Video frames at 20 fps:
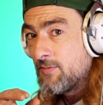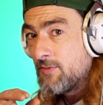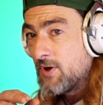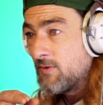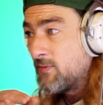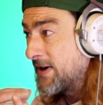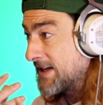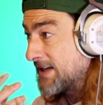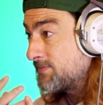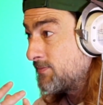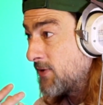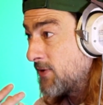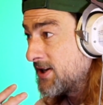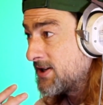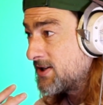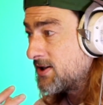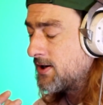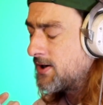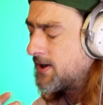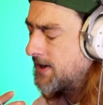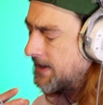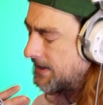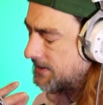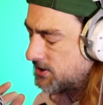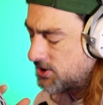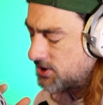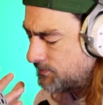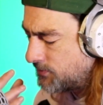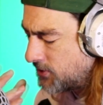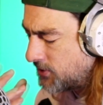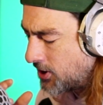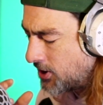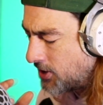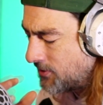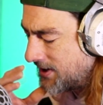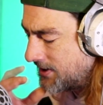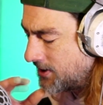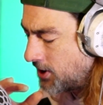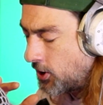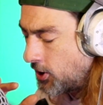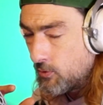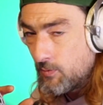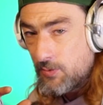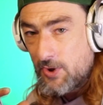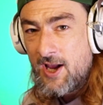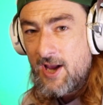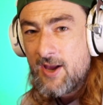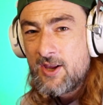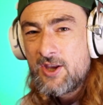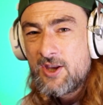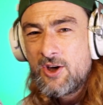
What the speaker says: But when it's my turn, I had to just blow it and hope.